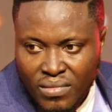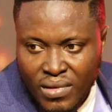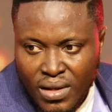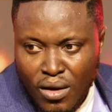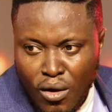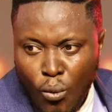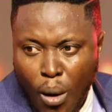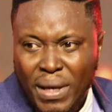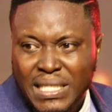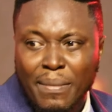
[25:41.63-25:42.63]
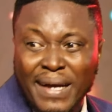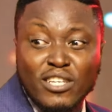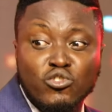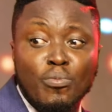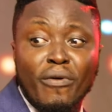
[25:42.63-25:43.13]
What makes a man a true prophet
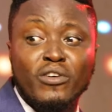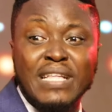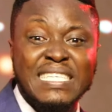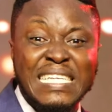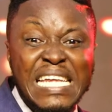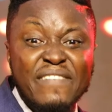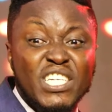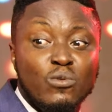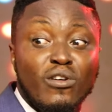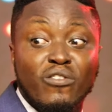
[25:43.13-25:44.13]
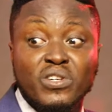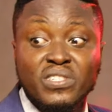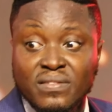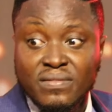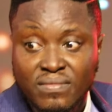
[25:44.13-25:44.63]
of God that is living the word of God?
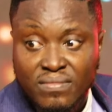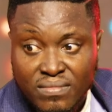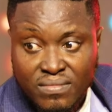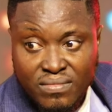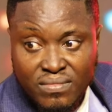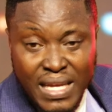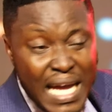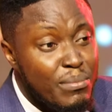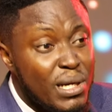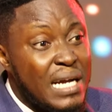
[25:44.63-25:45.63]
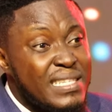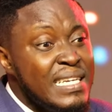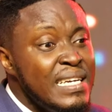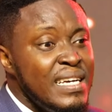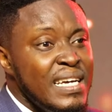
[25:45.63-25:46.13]
Anybody can.
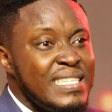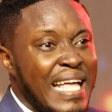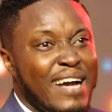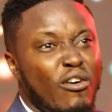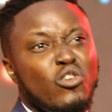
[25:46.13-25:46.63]
I call you out.